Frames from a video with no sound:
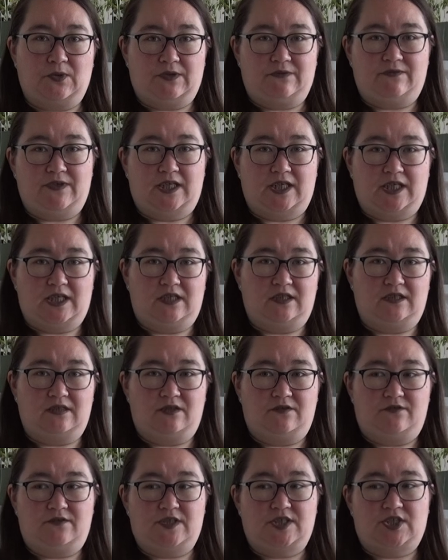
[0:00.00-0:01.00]
weaving in
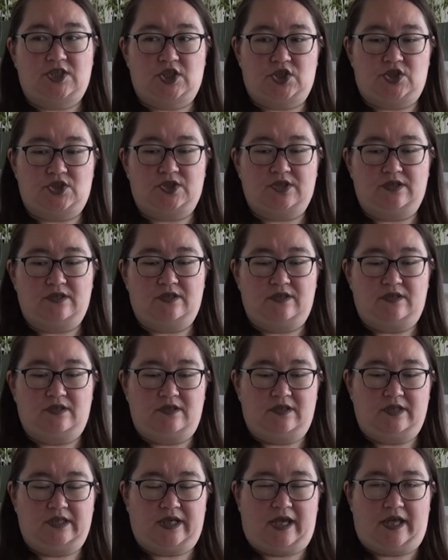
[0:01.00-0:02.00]
the stitch
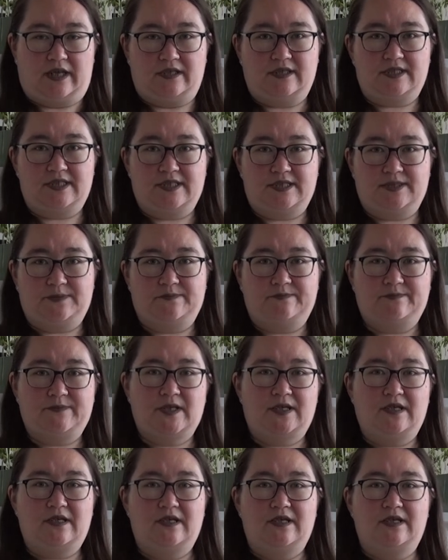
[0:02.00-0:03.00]
uh, ends.
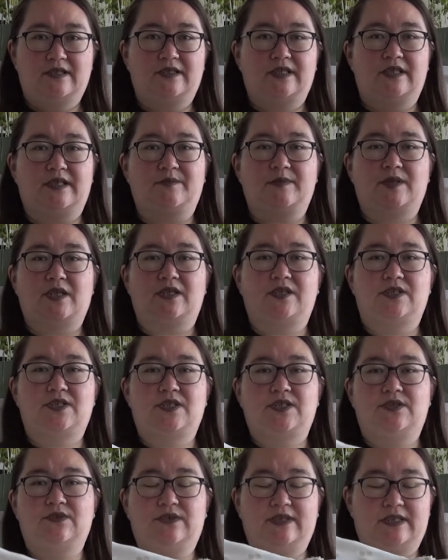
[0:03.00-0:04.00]
Then I'm going
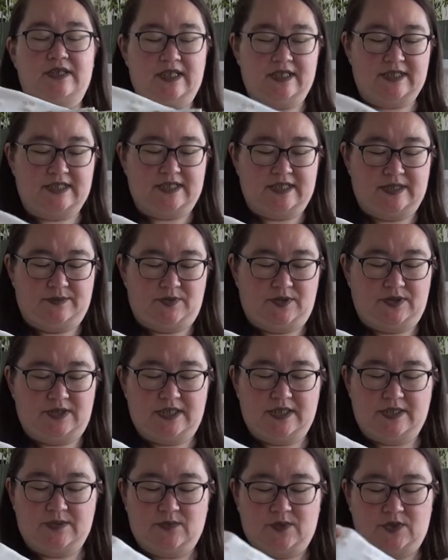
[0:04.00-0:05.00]
to do the next step on
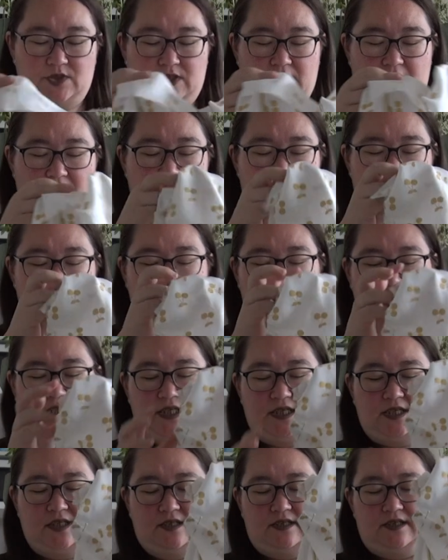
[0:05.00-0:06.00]
this which is
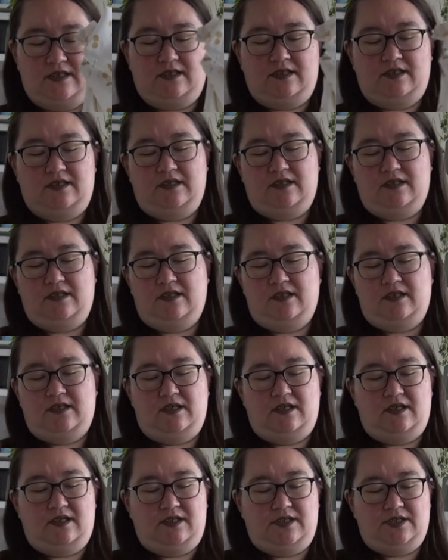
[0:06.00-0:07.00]
the
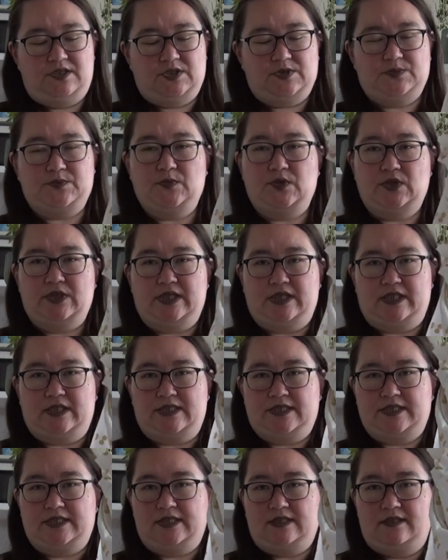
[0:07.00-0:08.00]

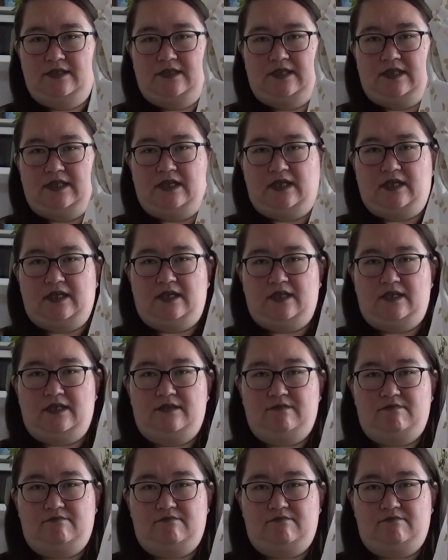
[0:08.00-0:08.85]
smoking uh,